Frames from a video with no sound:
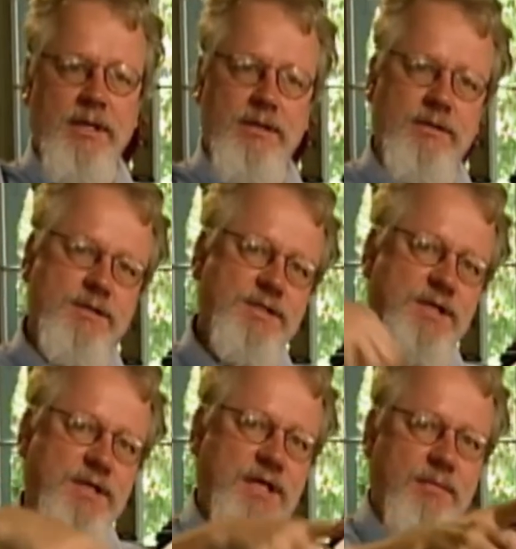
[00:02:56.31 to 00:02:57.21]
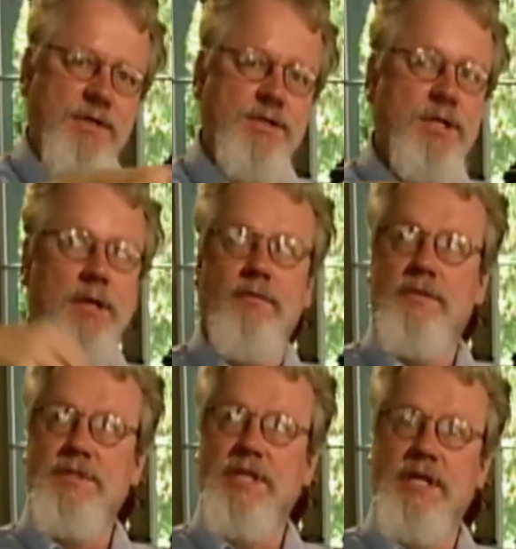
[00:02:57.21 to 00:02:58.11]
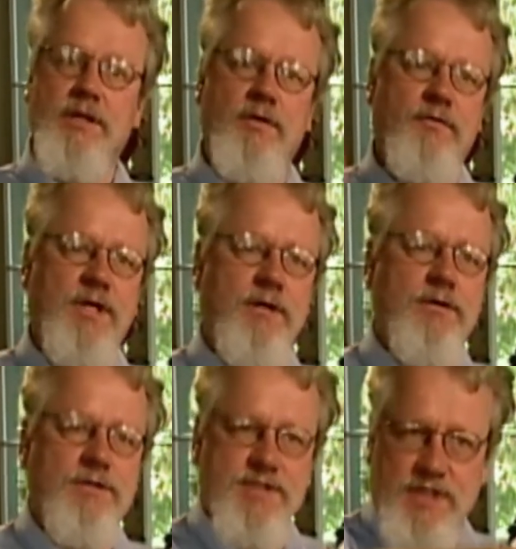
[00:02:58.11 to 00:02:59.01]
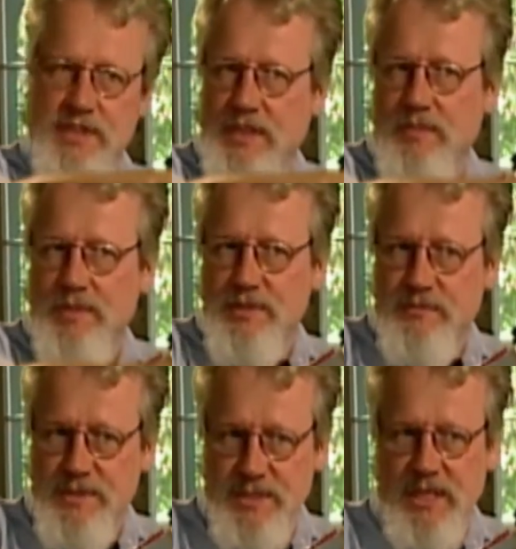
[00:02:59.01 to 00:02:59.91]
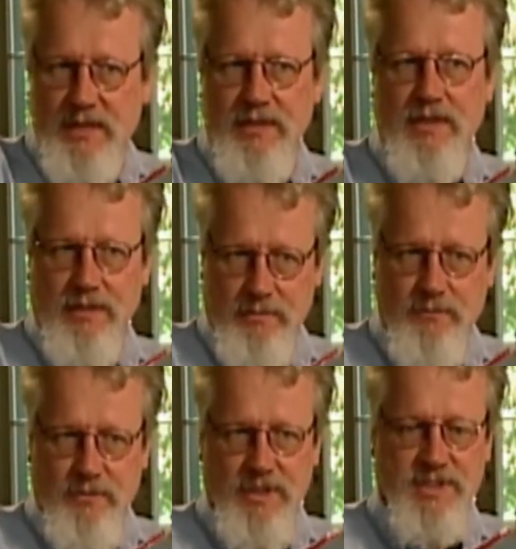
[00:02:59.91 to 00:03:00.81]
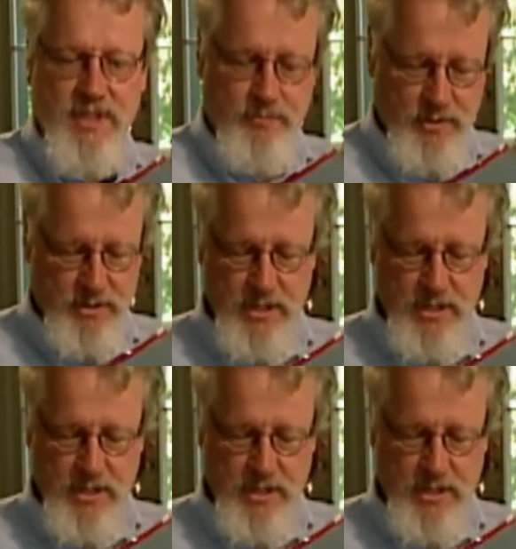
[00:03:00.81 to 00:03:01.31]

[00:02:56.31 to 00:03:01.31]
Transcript: You'll see the image. If you're standing over here, you'll see the image of the sun, for example.